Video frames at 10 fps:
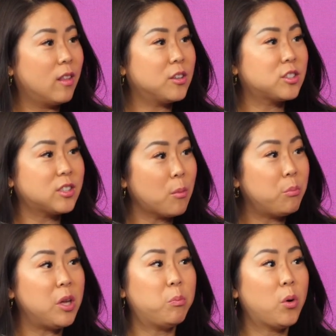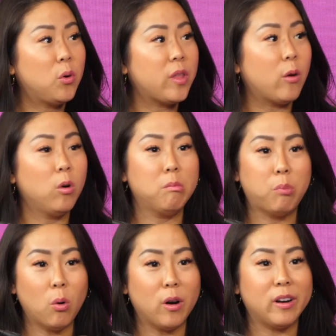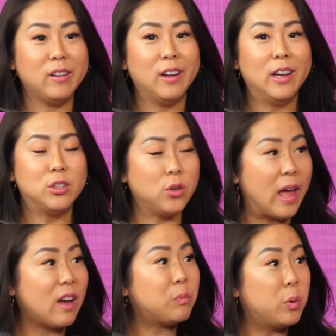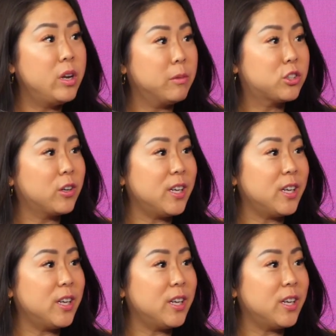There's some people that were born to have premature